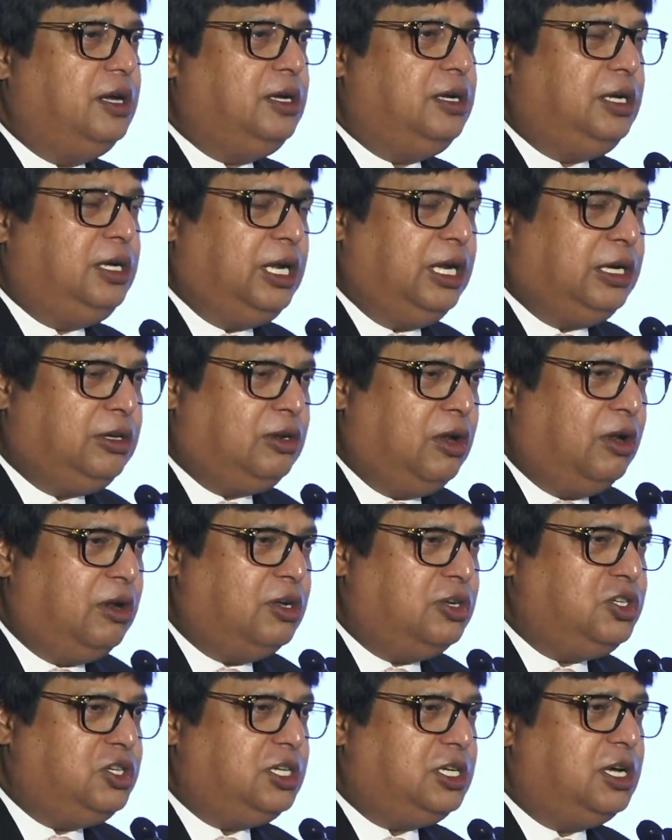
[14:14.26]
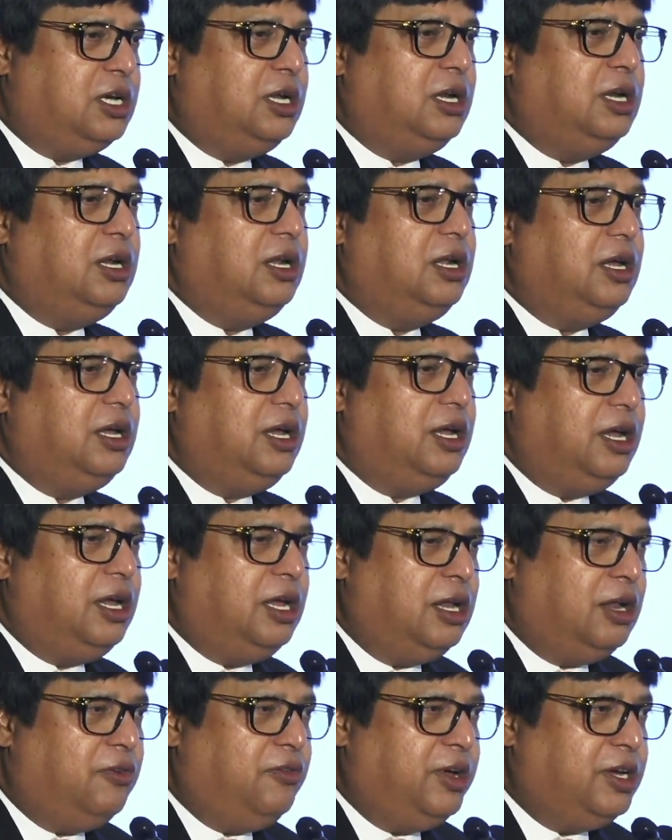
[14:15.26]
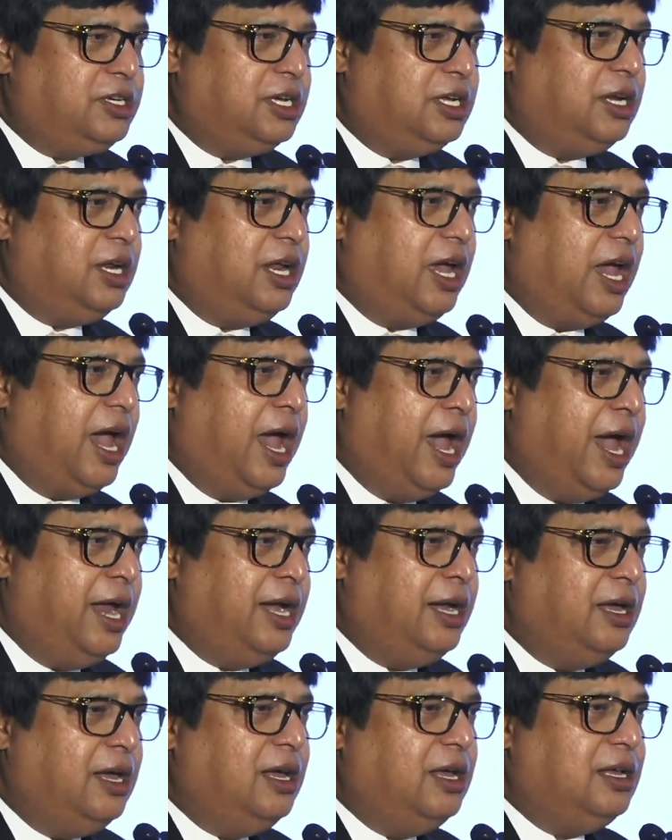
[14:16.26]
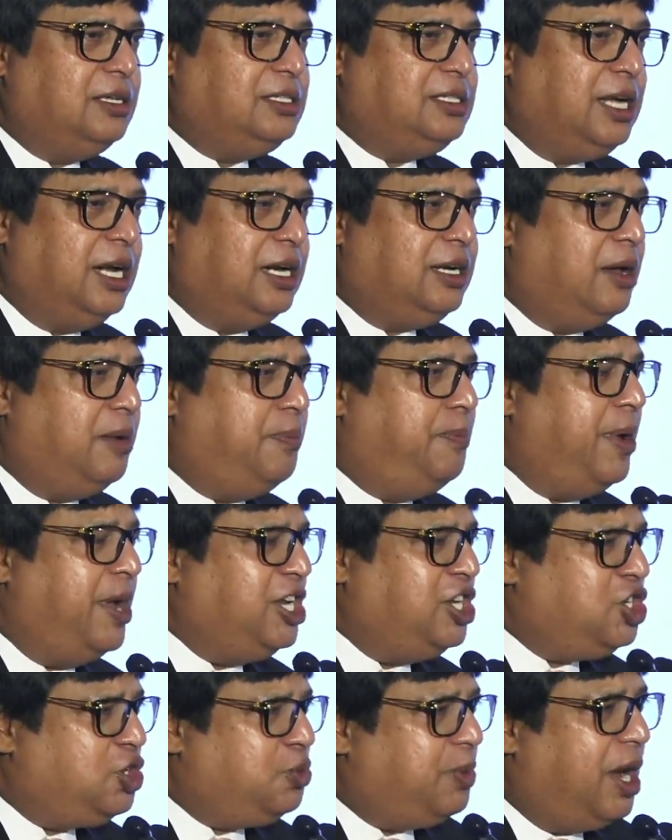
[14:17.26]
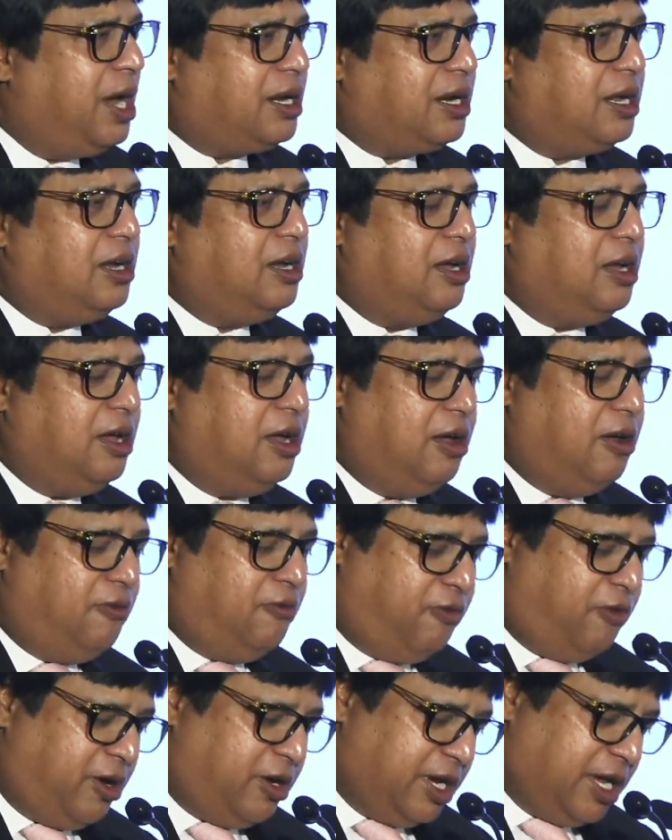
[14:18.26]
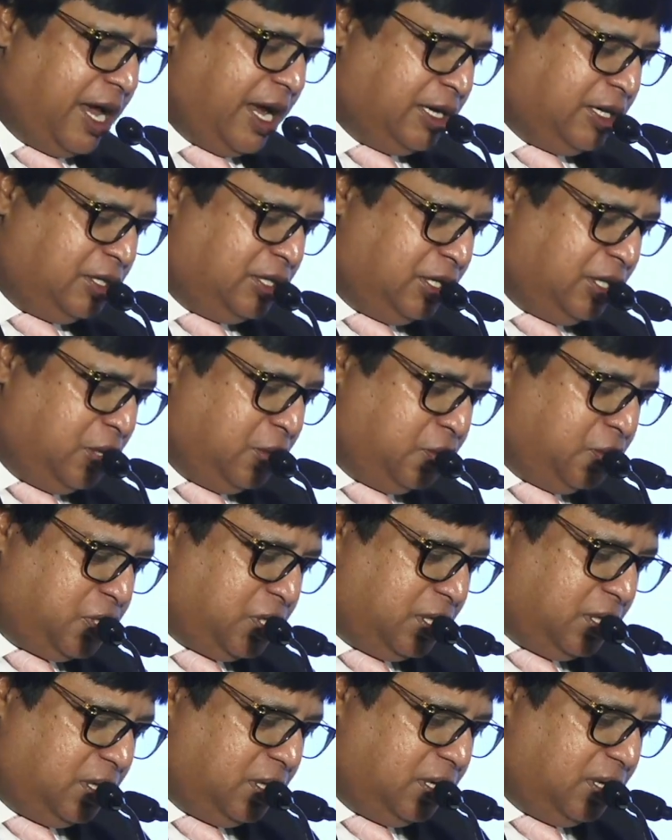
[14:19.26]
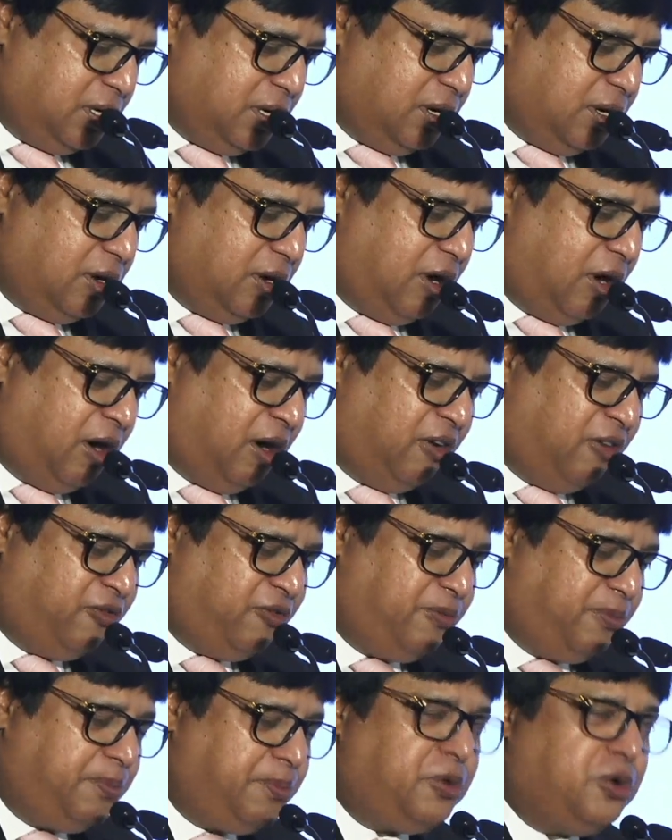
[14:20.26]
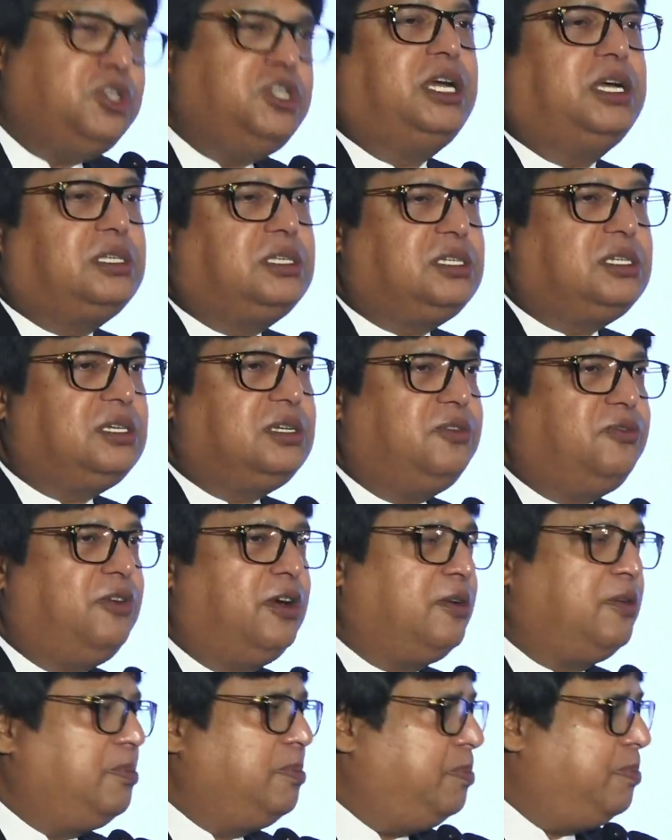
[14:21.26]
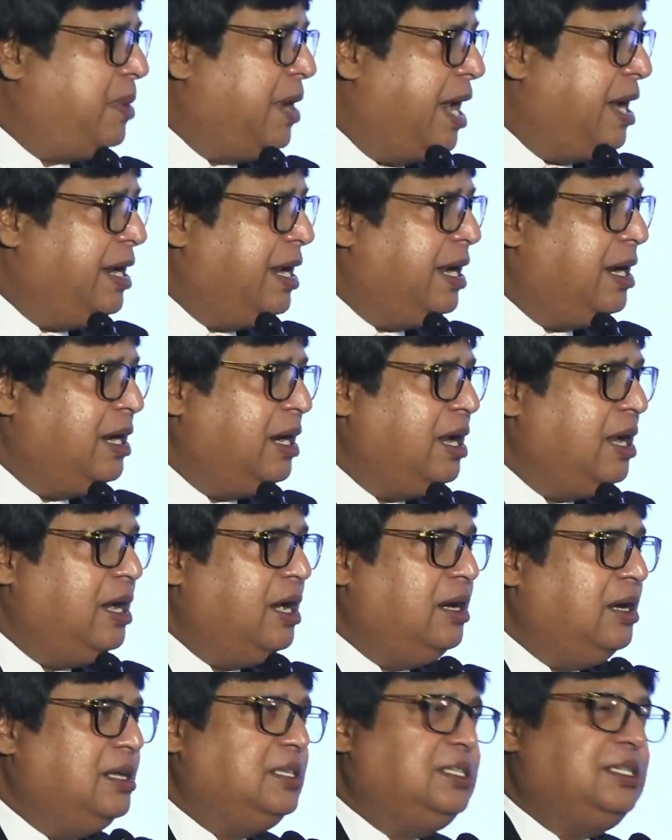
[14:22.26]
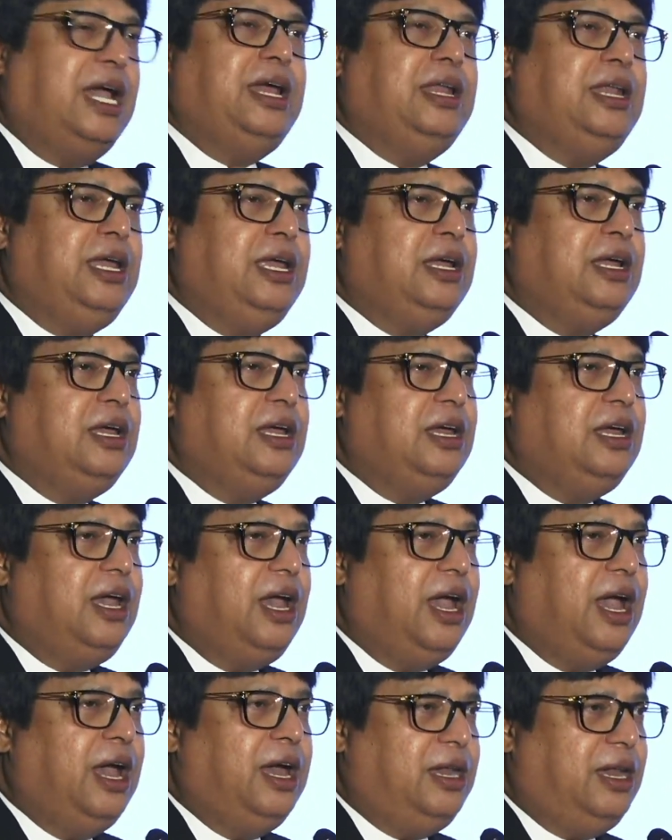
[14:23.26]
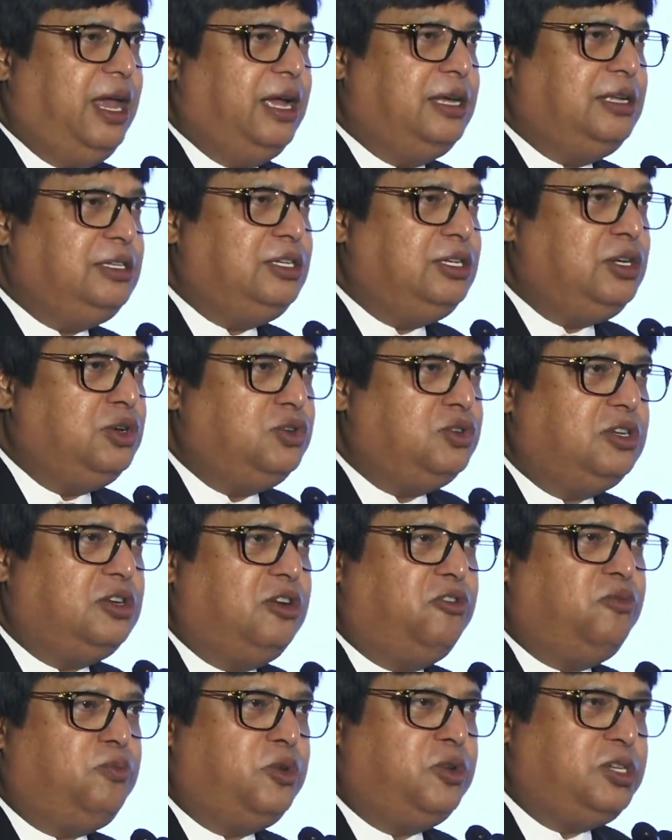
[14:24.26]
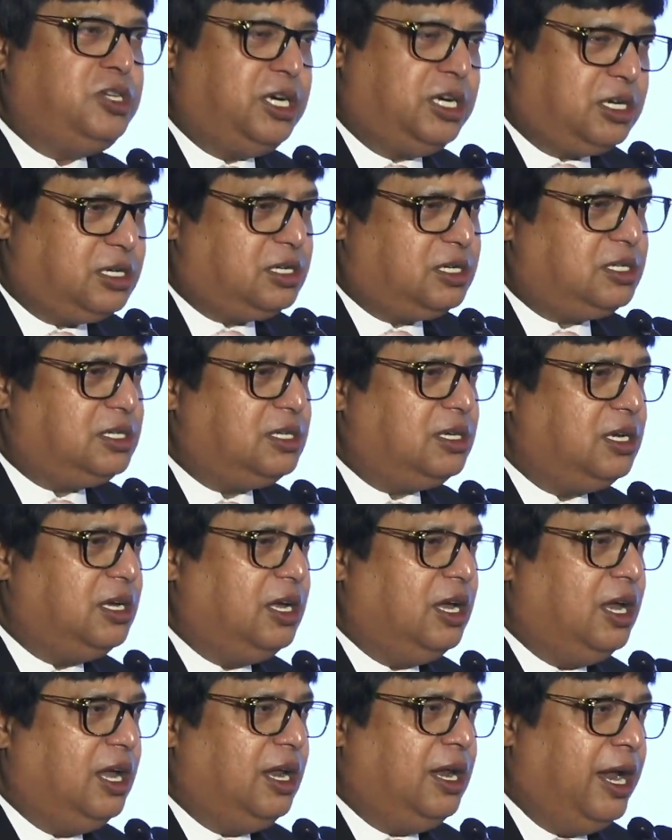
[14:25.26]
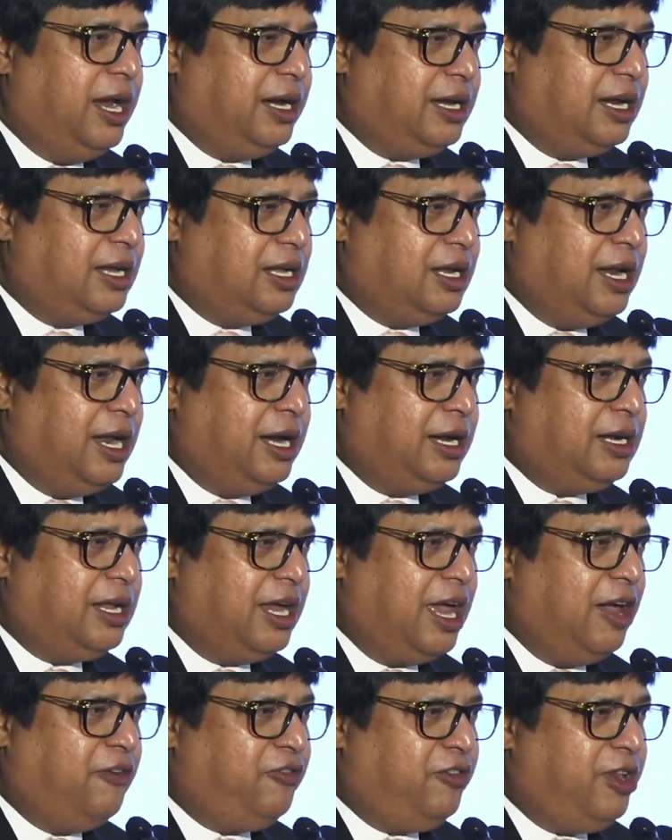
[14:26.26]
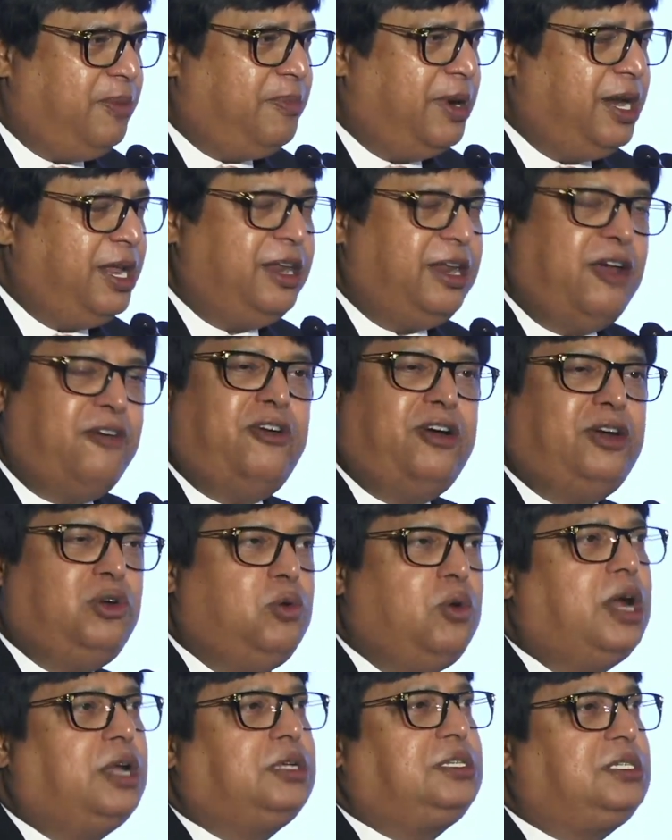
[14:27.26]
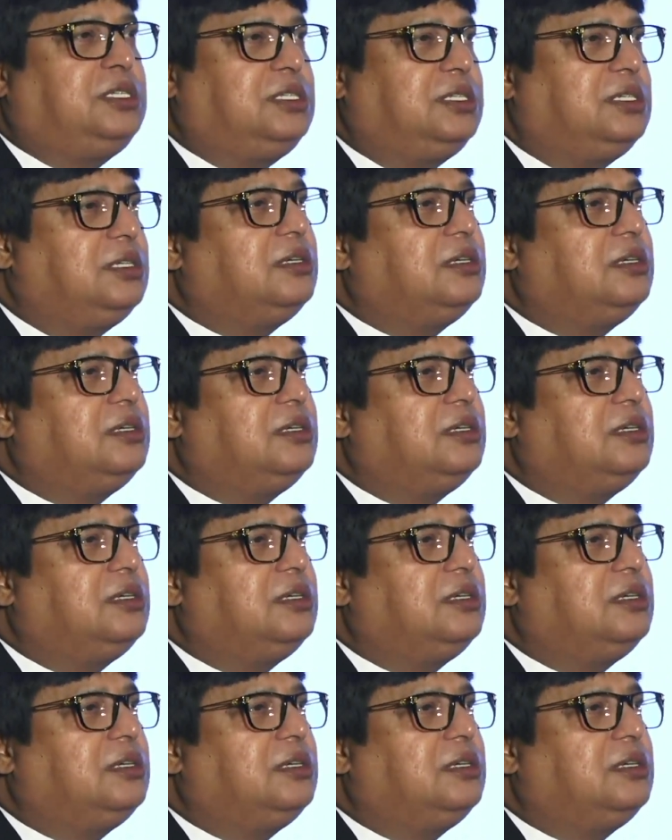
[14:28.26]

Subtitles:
technological innovation and set a benchmark for execution of projects, for planning, designing, and execution of projects. Let everybody refer to us